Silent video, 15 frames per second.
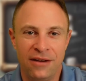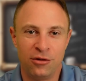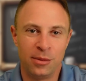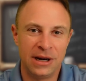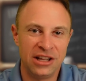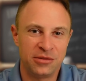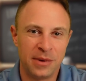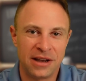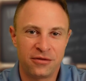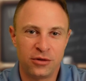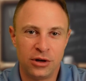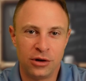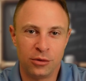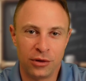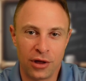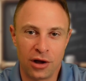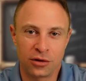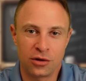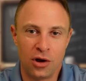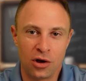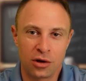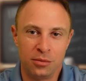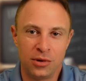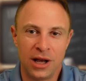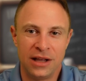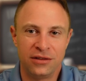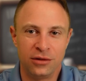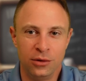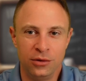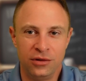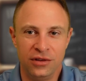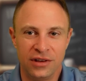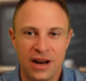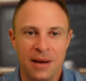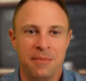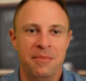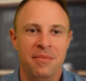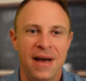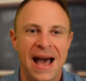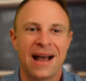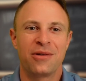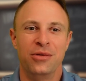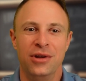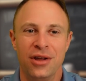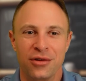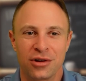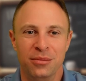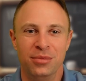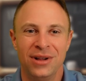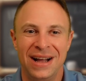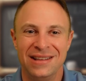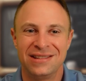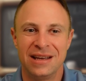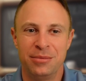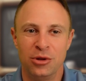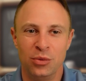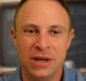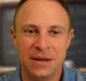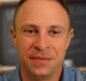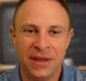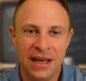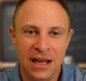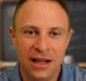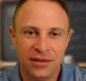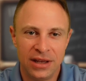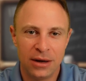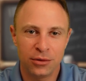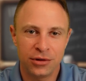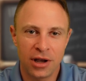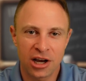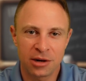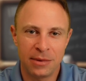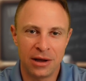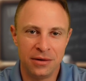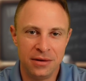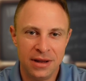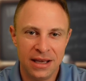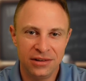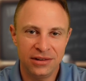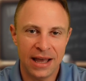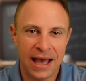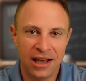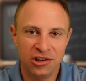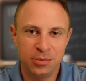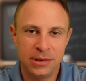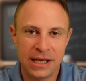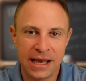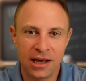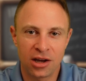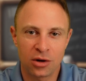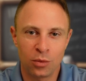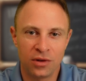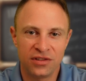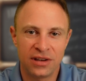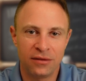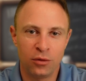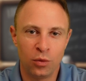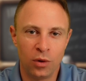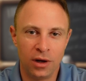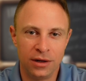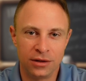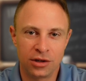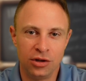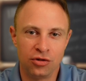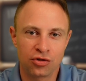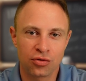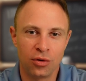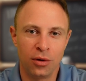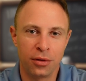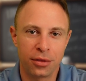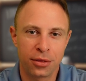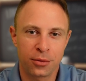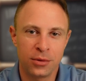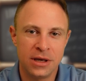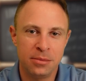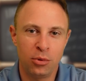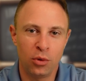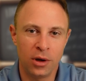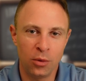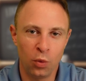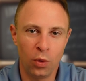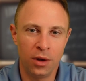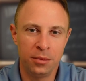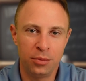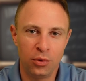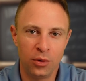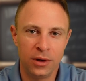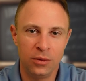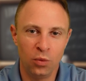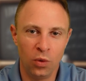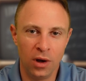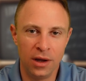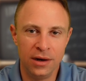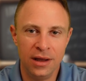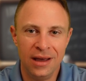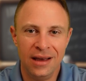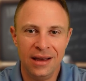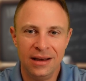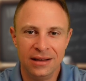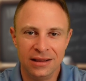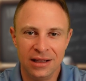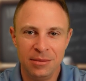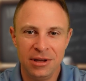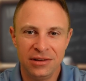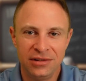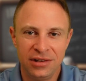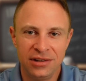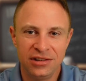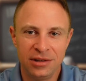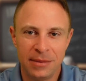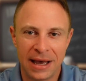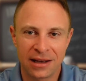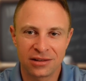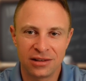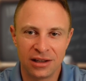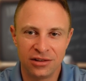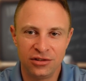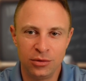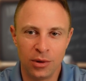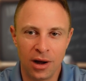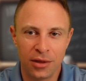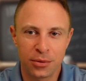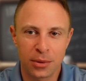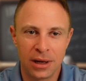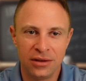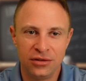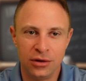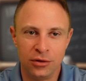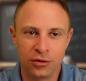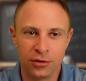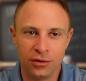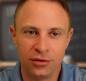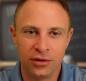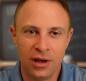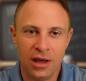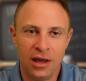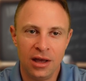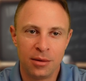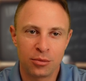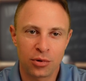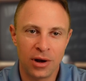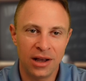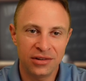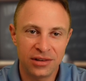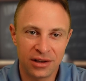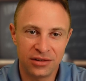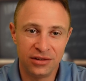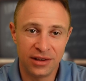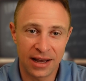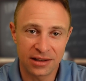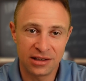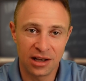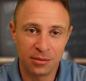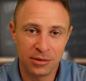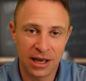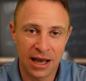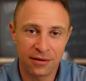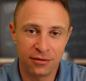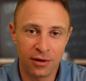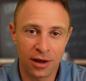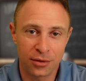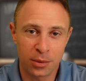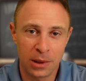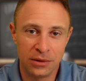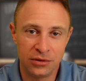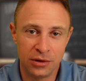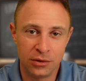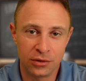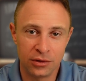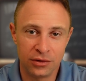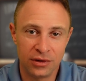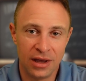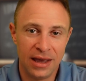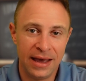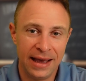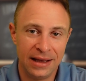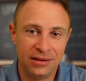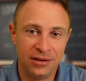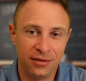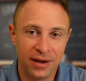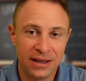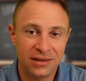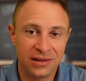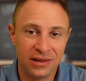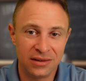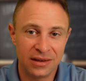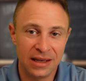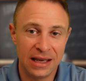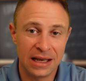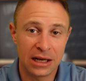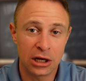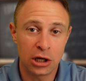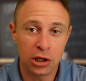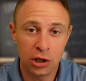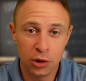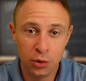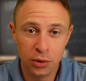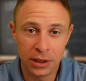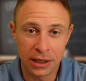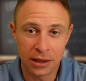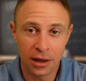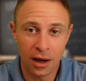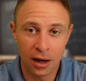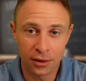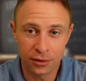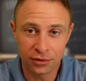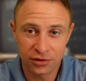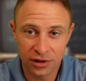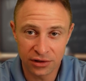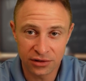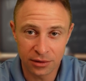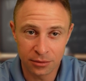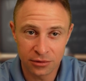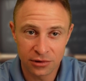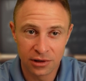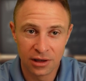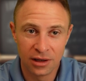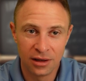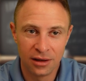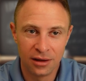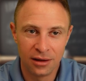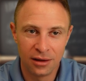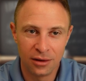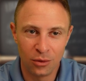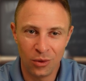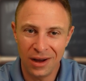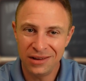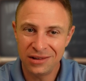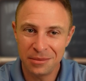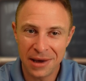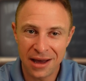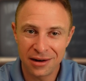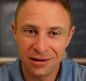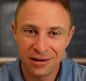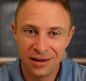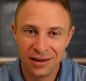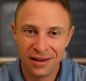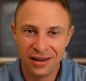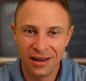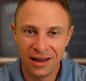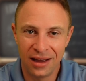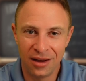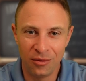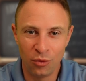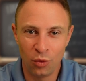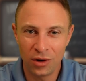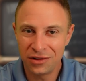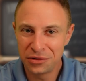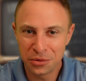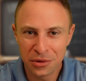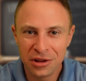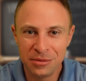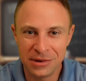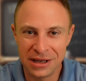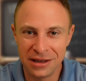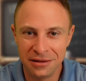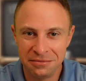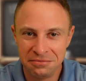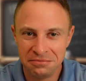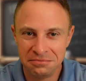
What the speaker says: everybody, it's Mike Frieder with On-Call Compliance Solutions, and I'm back with another compliance tip of the week. Today we're talking about NIST SP 800-171 Control 3.1.1. Limit system access to authorized users, processes acting on behalf of authorized users, and devices, including other systems. Why does it matter, and what does it really mean?